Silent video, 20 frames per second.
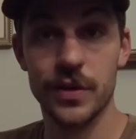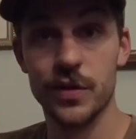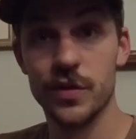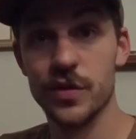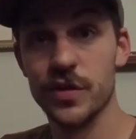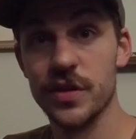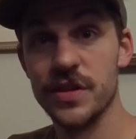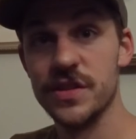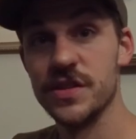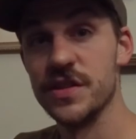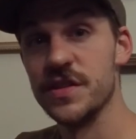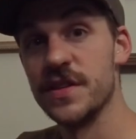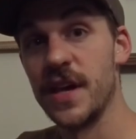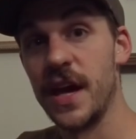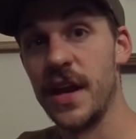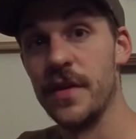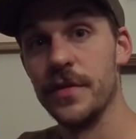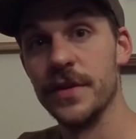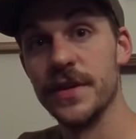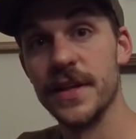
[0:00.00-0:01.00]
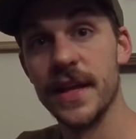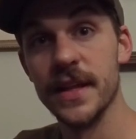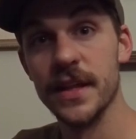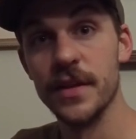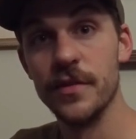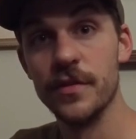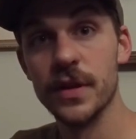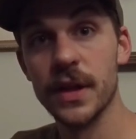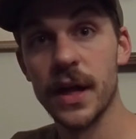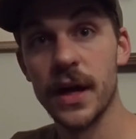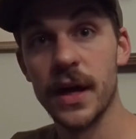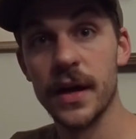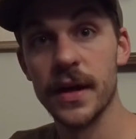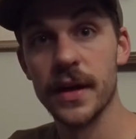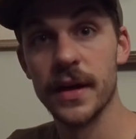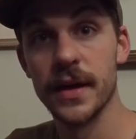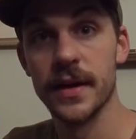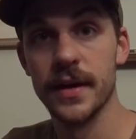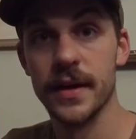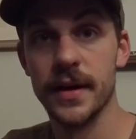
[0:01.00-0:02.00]
Usually it's just kind of a daily
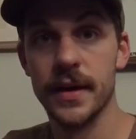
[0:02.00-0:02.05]
vlog.